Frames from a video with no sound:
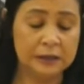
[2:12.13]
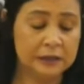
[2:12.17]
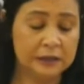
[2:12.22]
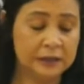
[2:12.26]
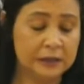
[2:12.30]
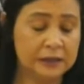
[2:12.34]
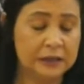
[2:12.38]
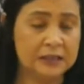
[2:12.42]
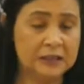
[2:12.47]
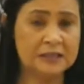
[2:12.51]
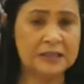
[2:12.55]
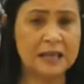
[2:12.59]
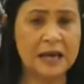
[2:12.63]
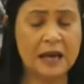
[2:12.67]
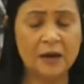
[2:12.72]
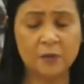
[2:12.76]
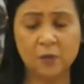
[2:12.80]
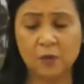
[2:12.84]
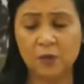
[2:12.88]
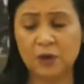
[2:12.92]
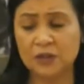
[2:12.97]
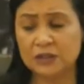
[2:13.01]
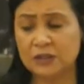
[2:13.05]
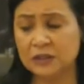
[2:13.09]
Yes,
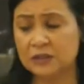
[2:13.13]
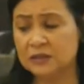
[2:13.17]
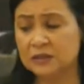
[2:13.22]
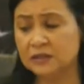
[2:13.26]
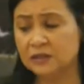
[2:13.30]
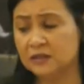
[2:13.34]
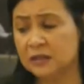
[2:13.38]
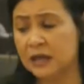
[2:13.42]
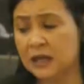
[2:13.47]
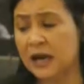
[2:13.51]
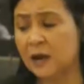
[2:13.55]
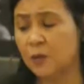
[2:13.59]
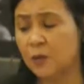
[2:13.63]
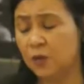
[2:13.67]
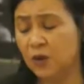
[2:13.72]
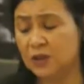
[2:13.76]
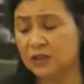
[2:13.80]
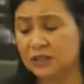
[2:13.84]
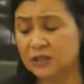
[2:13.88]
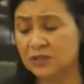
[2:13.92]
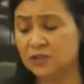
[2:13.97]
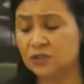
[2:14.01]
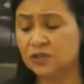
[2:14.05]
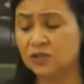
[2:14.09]
I
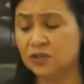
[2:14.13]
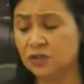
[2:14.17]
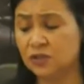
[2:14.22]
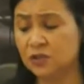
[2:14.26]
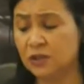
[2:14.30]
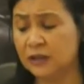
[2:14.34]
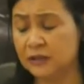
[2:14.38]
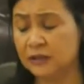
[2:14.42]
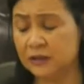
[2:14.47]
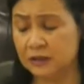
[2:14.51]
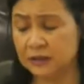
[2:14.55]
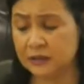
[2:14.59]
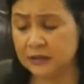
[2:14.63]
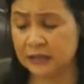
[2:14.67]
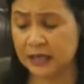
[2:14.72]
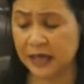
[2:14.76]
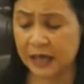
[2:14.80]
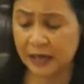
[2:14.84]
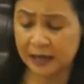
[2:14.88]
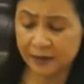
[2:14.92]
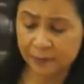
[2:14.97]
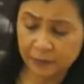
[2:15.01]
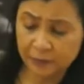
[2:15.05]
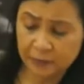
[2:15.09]
wasn't sure at the
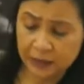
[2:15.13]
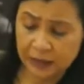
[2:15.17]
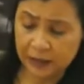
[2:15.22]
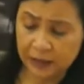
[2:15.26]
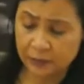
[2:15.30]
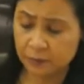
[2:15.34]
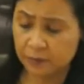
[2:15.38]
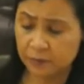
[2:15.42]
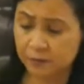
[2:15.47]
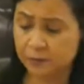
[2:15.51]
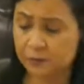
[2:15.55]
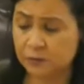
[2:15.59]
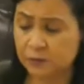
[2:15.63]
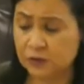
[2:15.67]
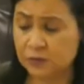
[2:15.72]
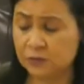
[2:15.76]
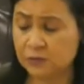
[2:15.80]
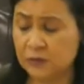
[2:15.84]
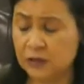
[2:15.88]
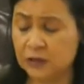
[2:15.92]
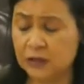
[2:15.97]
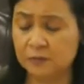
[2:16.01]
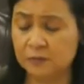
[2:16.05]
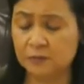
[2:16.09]
time,
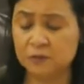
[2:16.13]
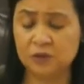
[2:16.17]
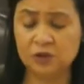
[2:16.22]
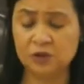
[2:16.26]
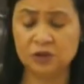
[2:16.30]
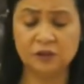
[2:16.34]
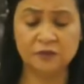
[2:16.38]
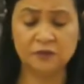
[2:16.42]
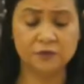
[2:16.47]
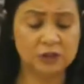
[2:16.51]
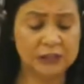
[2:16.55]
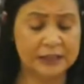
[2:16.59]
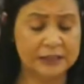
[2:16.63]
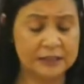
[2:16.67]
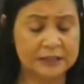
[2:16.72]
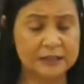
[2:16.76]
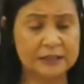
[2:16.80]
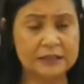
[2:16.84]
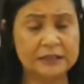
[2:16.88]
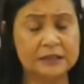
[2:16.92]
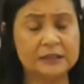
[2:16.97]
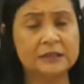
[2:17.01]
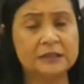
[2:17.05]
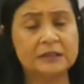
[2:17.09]
Chief
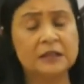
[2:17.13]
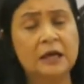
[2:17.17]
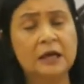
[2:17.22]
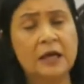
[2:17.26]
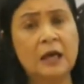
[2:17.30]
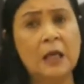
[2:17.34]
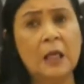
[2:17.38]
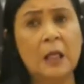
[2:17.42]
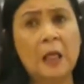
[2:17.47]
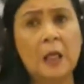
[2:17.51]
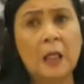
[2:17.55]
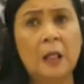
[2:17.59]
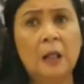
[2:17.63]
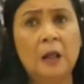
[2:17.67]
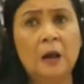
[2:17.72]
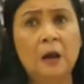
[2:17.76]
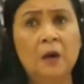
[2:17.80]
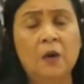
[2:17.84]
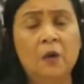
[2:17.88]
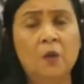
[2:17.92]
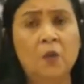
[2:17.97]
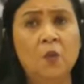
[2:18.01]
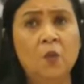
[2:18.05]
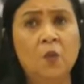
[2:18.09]
Justice,
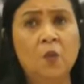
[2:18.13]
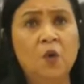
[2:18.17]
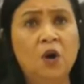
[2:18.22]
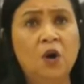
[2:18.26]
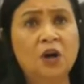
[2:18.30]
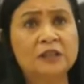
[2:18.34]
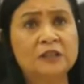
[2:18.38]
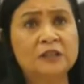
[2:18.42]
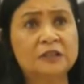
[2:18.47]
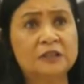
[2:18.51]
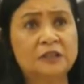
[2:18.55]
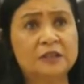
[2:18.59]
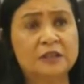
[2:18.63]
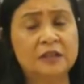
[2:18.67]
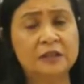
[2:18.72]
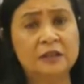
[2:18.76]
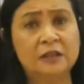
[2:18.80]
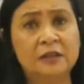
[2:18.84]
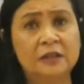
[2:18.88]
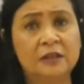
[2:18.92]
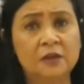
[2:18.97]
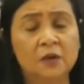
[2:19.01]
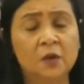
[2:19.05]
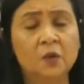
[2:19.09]

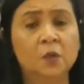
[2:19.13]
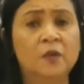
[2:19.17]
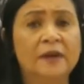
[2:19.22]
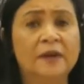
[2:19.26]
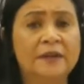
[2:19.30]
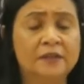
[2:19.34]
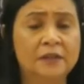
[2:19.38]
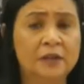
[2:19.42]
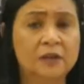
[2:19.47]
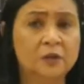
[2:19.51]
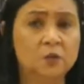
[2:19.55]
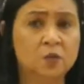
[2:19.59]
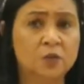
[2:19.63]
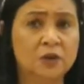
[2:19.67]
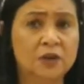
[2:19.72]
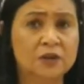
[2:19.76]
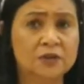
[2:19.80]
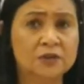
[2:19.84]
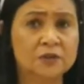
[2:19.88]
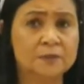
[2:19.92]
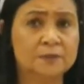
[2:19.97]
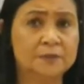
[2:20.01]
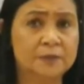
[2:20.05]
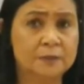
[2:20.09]
whether it
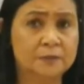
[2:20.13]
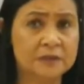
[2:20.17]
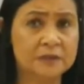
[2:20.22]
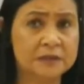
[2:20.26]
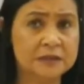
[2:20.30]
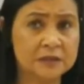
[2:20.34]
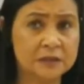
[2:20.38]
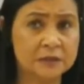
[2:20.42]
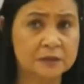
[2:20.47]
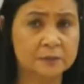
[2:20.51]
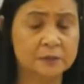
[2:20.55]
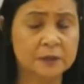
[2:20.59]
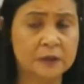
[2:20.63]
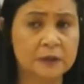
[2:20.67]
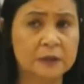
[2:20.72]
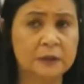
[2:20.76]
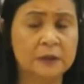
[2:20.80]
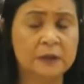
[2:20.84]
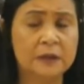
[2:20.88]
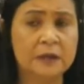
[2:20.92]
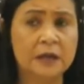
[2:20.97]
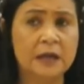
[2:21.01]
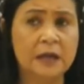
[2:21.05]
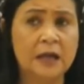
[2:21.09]
was
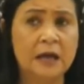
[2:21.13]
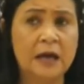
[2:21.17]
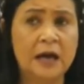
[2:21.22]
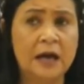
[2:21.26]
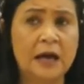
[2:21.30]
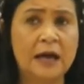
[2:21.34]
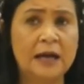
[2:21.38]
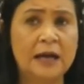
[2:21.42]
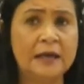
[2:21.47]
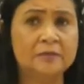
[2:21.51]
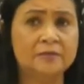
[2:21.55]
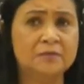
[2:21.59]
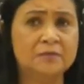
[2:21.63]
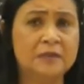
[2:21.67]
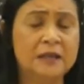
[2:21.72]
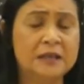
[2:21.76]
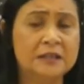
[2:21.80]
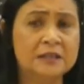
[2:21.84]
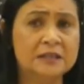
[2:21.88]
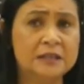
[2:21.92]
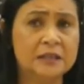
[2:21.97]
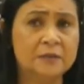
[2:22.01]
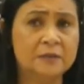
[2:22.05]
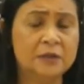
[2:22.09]
permissible. I had
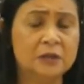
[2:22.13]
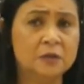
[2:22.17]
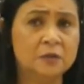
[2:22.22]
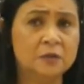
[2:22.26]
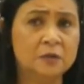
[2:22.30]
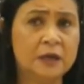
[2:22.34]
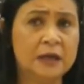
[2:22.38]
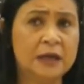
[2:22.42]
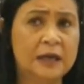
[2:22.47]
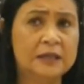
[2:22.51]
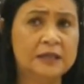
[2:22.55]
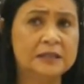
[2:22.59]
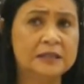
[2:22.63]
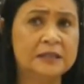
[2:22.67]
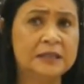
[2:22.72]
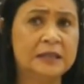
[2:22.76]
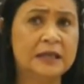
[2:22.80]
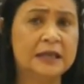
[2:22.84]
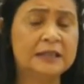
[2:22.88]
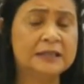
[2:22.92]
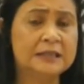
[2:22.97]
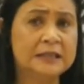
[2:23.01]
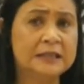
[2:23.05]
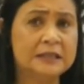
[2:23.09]
made some inquiries,
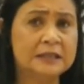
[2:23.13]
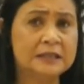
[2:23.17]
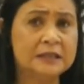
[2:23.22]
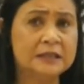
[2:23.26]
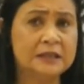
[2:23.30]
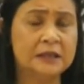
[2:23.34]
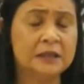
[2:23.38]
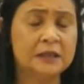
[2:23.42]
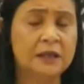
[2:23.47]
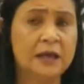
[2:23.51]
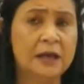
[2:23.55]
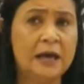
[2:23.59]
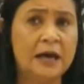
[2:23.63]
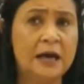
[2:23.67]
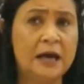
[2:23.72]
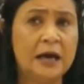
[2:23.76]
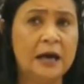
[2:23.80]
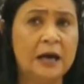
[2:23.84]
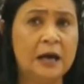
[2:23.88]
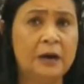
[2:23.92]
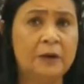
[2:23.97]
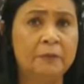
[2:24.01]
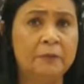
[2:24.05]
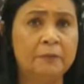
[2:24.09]
and I did
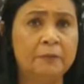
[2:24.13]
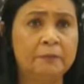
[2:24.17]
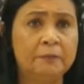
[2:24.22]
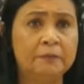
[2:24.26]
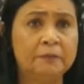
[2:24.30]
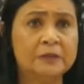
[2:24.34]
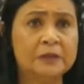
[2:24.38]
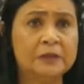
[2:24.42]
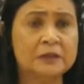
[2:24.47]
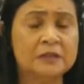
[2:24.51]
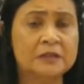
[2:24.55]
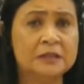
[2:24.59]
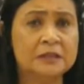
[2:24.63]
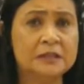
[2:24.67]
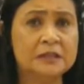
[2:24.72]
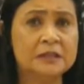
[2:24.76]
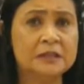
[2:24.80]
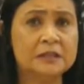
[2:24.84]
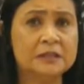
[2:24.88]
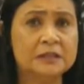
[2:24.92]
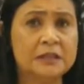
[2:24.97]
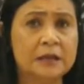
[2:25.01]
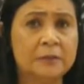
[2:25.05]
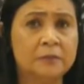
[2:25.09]

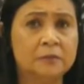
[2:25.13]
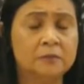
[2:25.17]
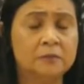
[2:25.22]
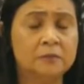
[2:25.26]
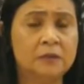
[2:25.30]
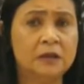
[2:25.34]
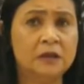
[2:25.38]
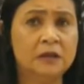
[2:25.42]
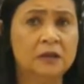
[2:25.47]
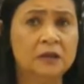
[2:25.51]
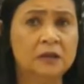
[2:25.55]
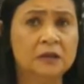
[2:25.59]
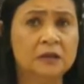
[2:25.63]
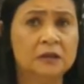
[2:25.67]
see some